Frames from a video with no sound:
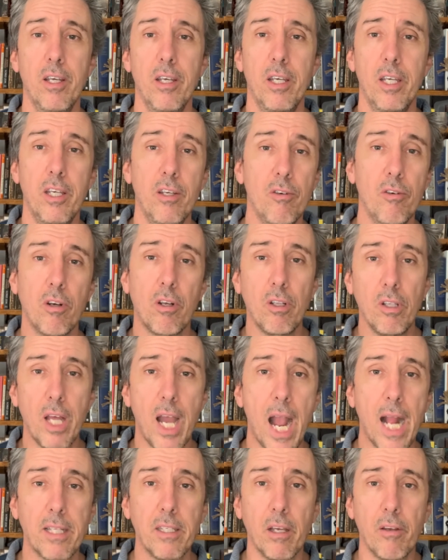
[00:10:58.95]

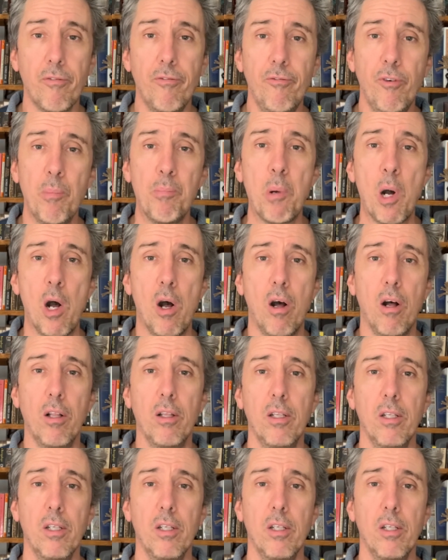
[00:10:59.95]
intergalactic football